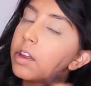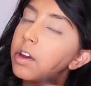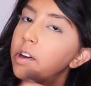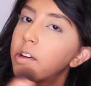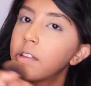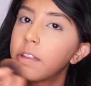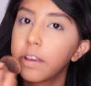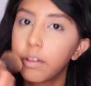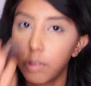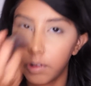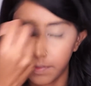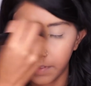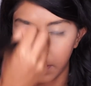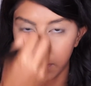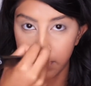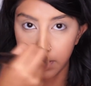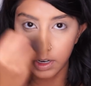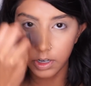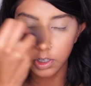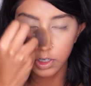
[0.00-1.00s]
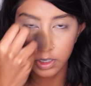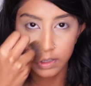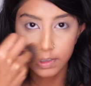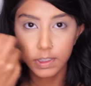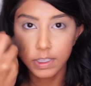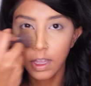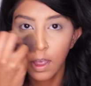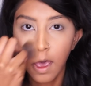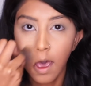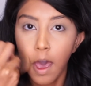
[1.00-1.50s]
their liquid
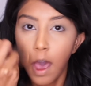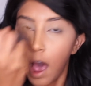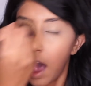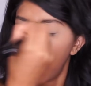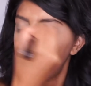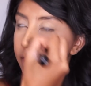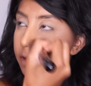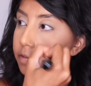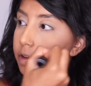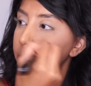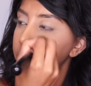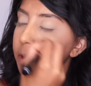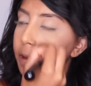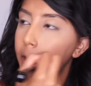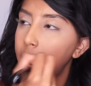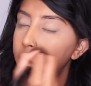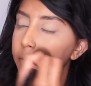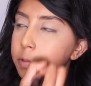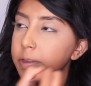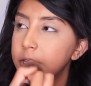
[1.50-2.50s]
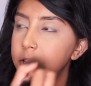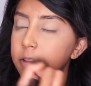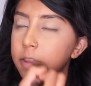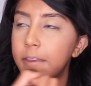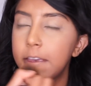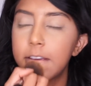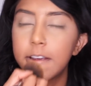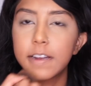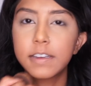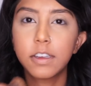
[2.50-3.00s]
foundations. I love how it comes in
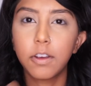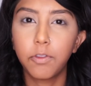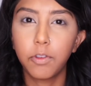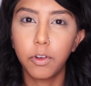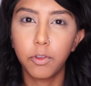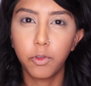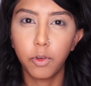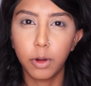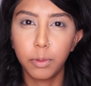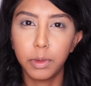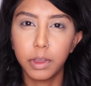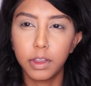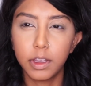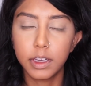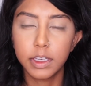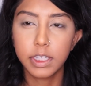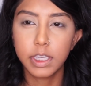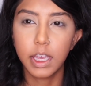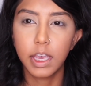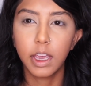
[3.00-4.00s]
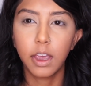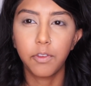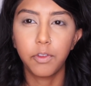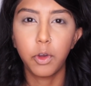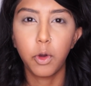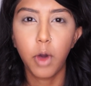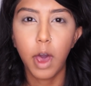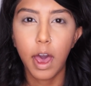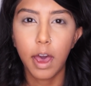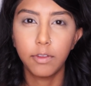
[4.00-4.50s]
like different formulas. Like, if
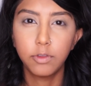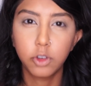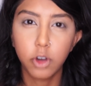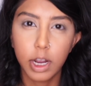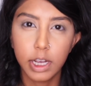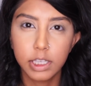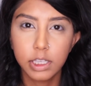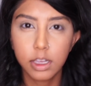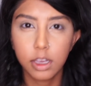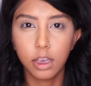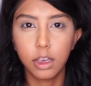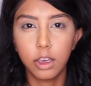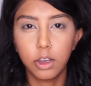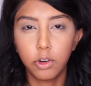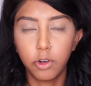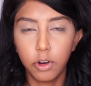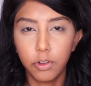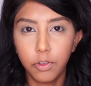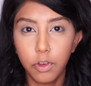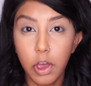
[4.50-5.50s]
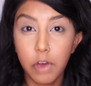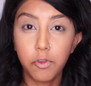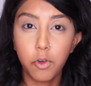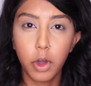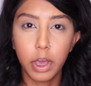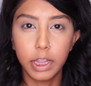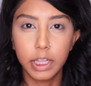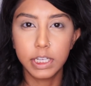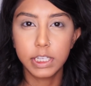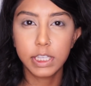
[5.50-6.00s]
you have dry skin or if you have
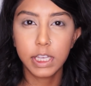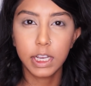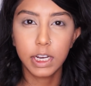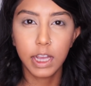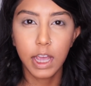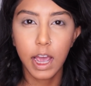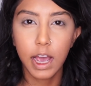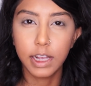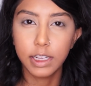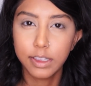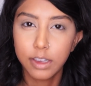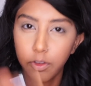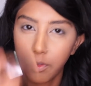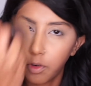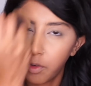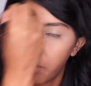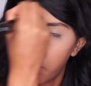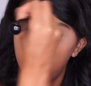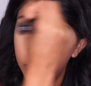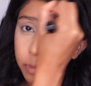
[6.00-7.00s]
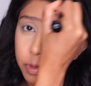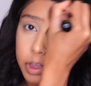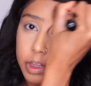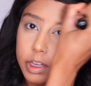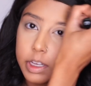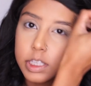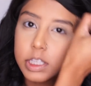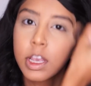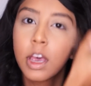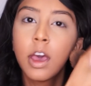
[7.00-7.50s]
oily skin, it has different
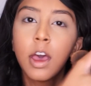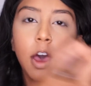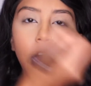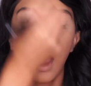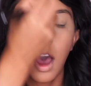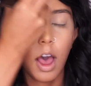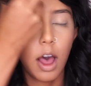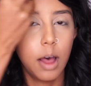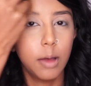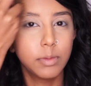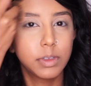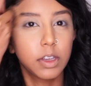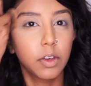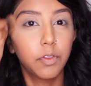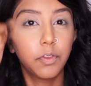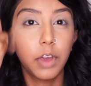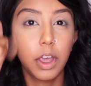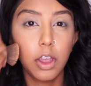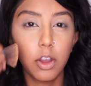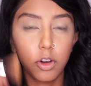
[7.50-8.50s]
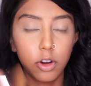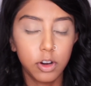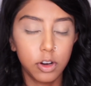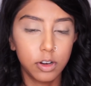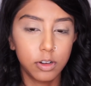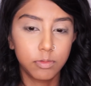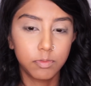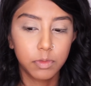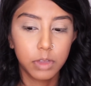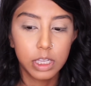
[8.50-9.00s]
formulas to fit
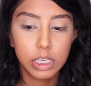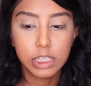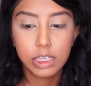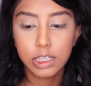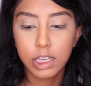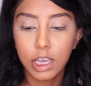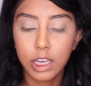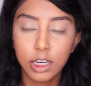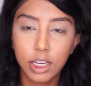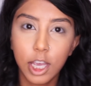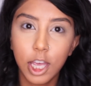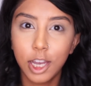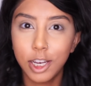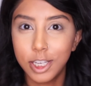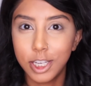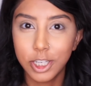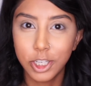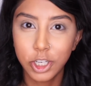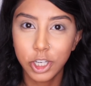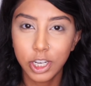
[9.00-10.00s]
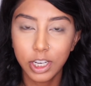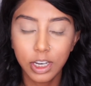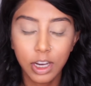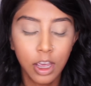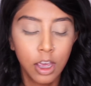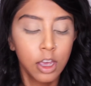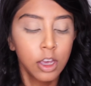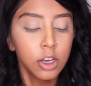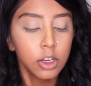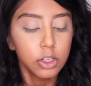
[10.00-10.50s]
your skin condition.
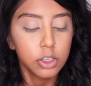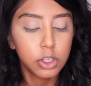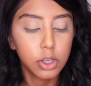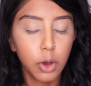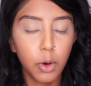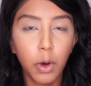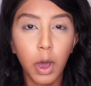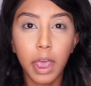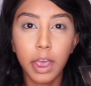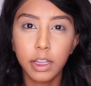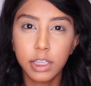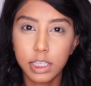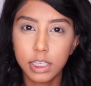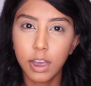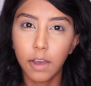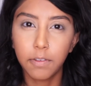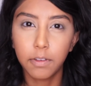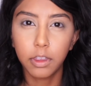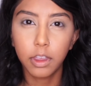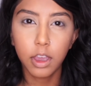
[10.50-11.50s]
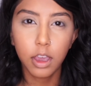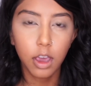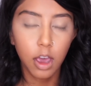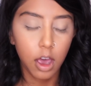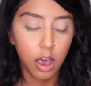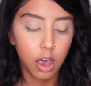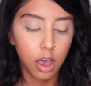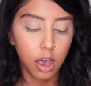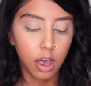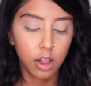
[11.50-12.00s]
So it's definitely
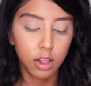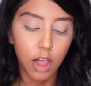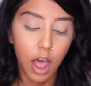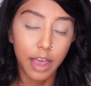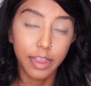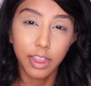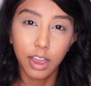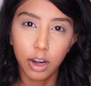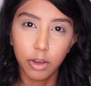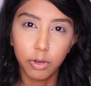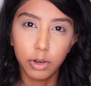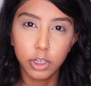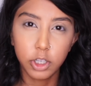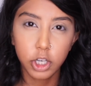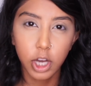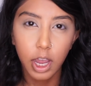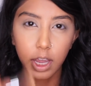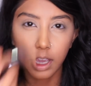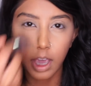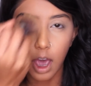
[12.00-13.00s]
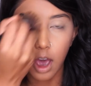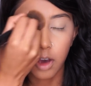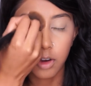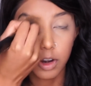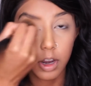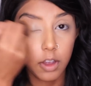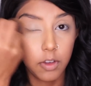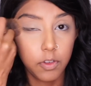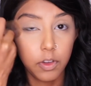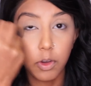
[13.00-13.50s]
a line that I would check
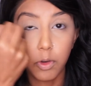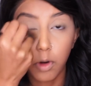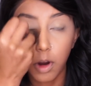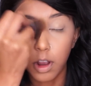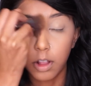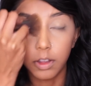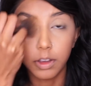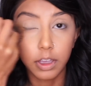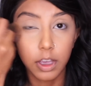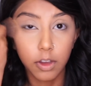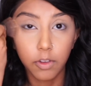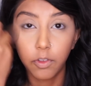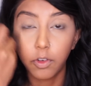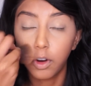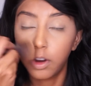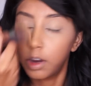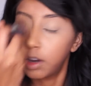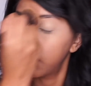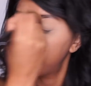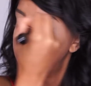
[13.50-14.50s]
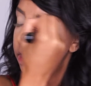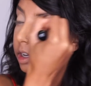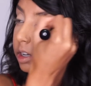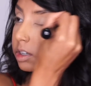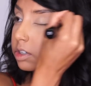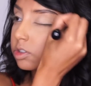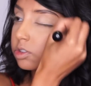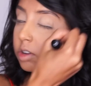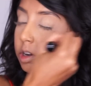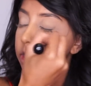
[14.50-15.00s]
out if you are looking for a
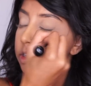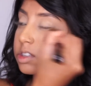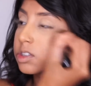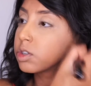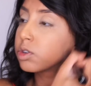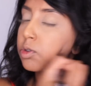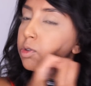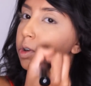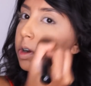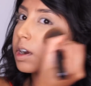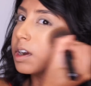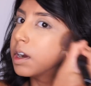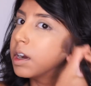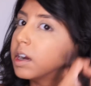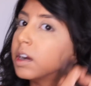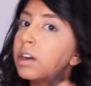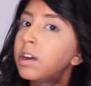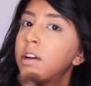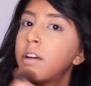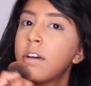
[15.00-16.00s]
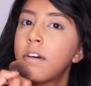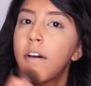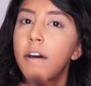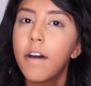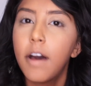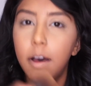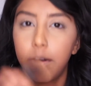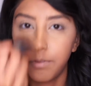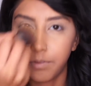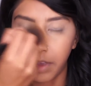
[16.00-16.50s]
good drugstore
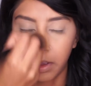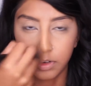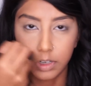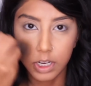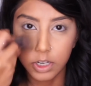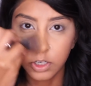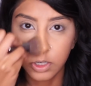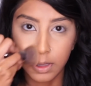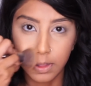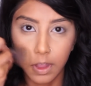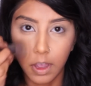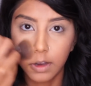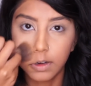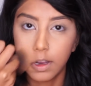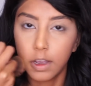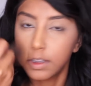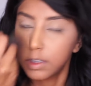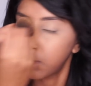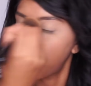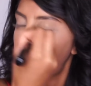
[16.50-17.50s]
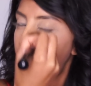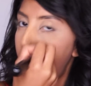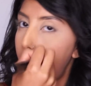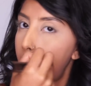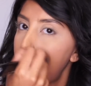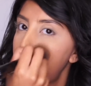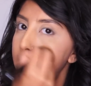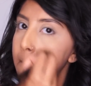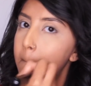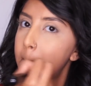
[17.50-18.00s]
foundation line as
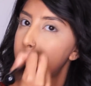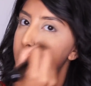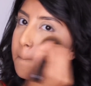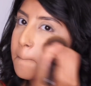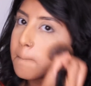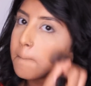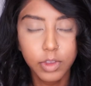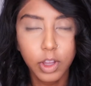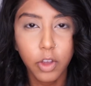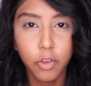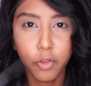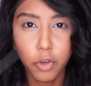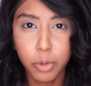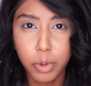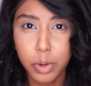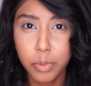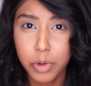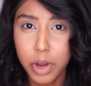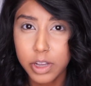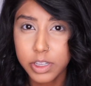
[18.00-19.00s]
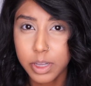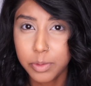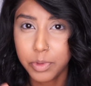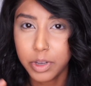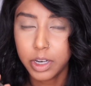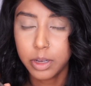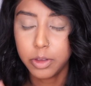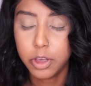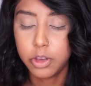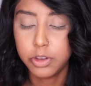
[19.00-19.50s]
well. For my brows, I'm
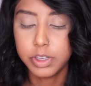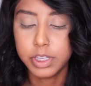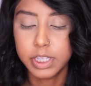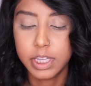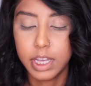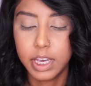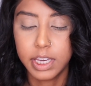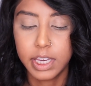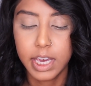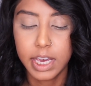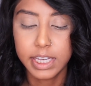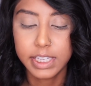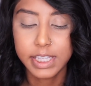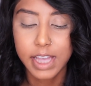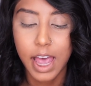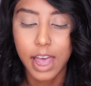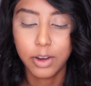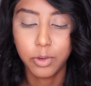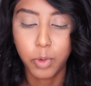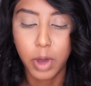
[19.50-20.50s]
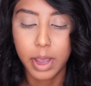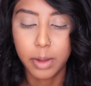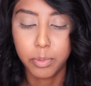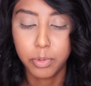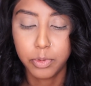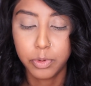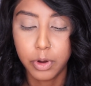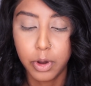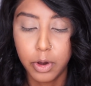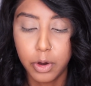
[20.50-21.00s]
gonna use the Kiss NY
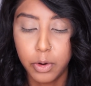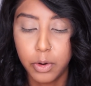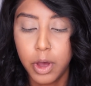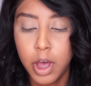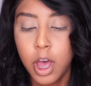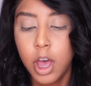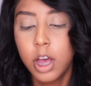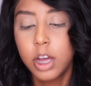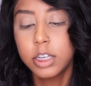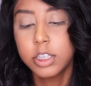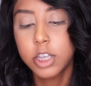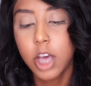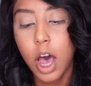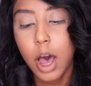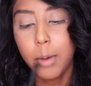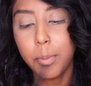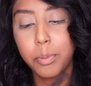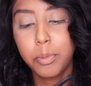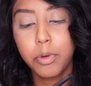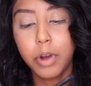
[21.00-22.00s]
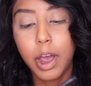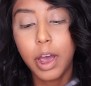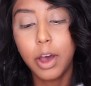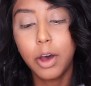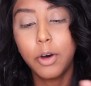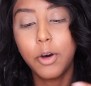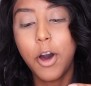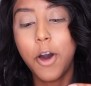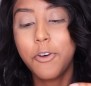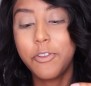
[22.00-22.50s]
Pro Top
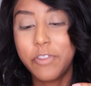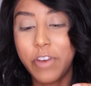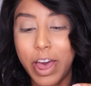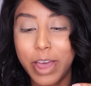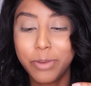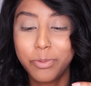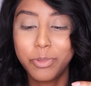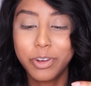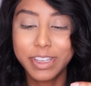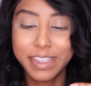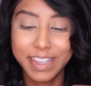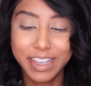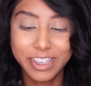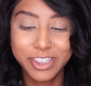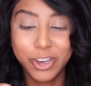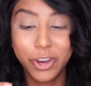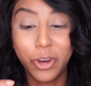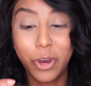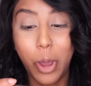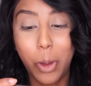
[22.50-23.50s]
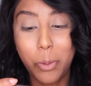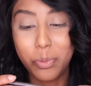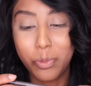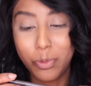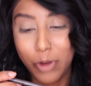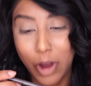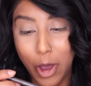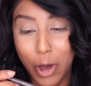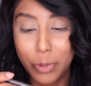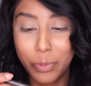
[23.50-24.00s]
Brow Fine Precision
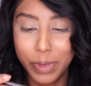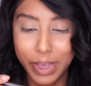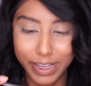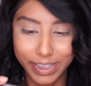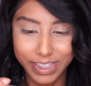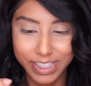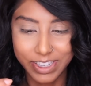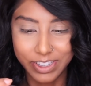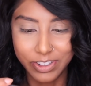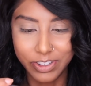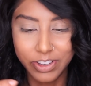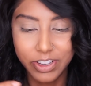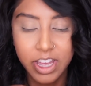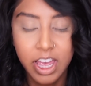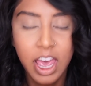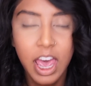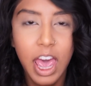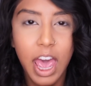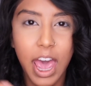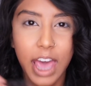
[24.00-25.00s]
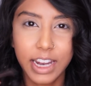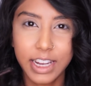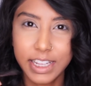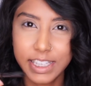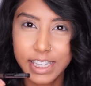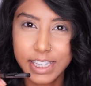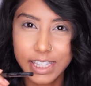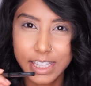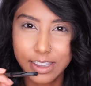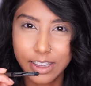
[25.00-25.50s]
Brow Pencil, and
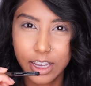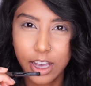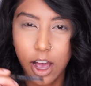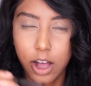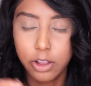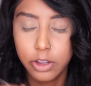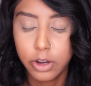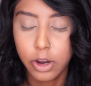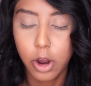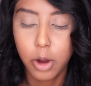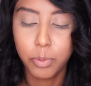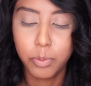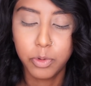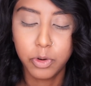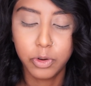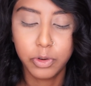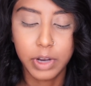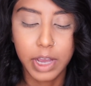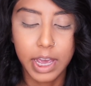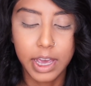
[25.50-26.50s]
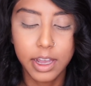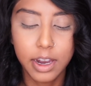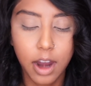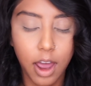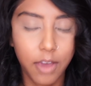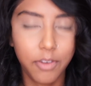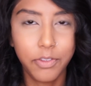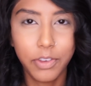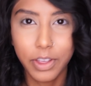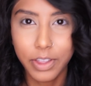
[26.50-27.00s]
this is in the color Brunette.
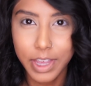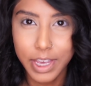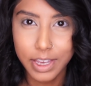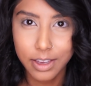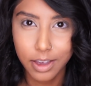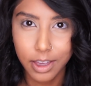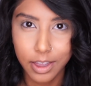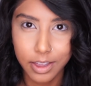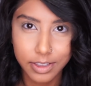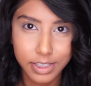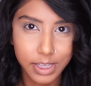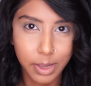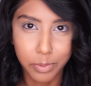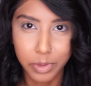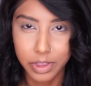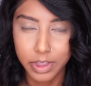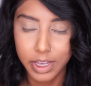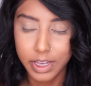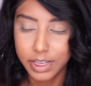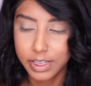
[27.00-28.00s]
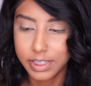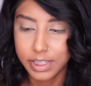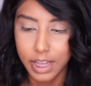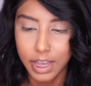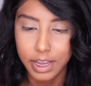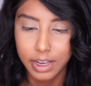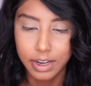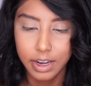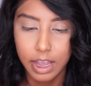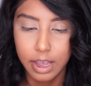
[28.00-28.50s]
I feel like some of these
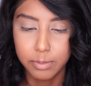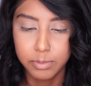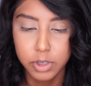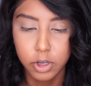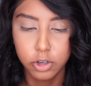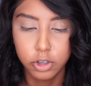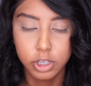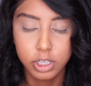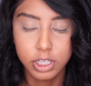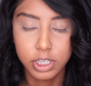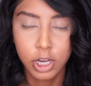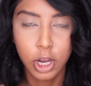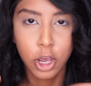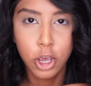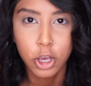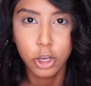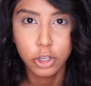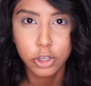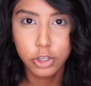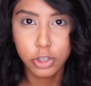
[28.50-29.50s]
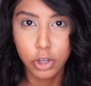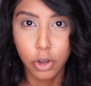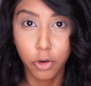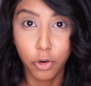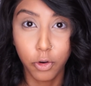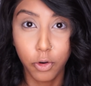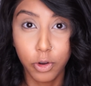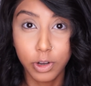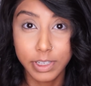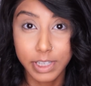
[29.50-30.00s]
like names are just
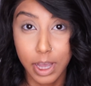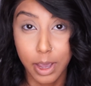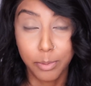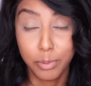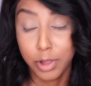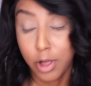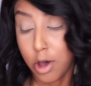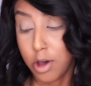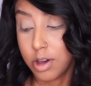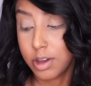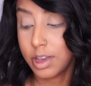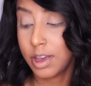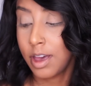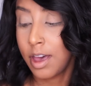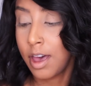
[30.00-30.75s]
so damn long.